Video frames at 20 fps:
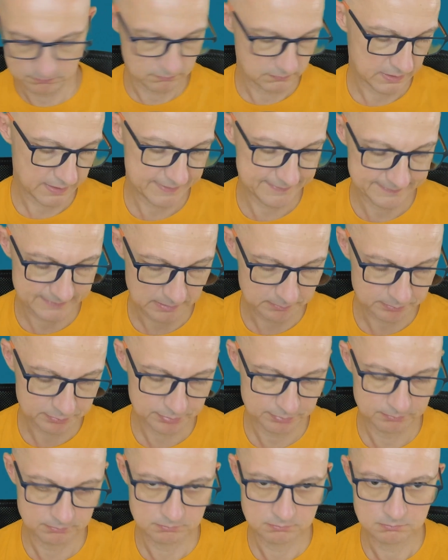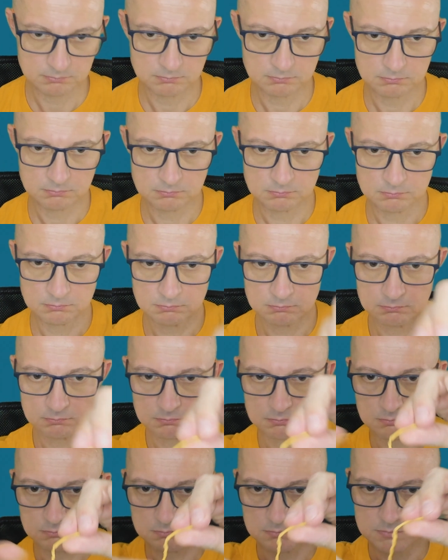end up
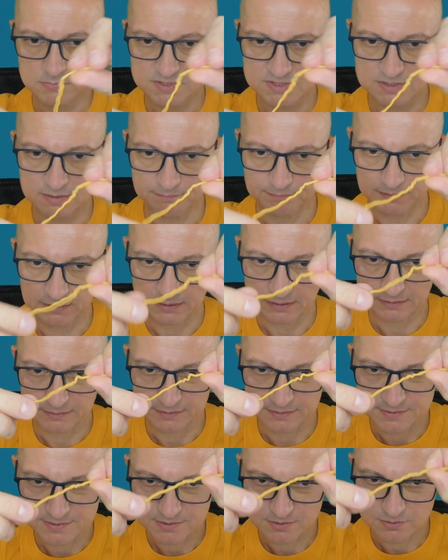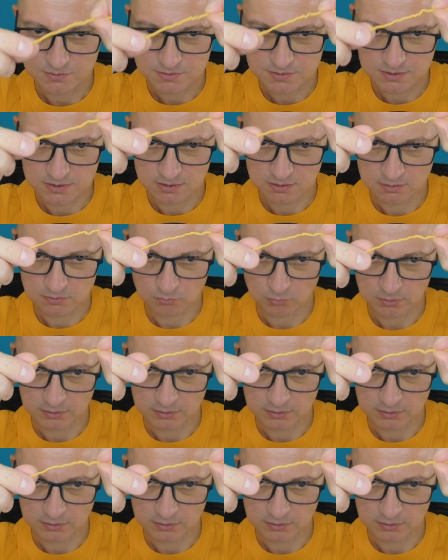something like this. You see what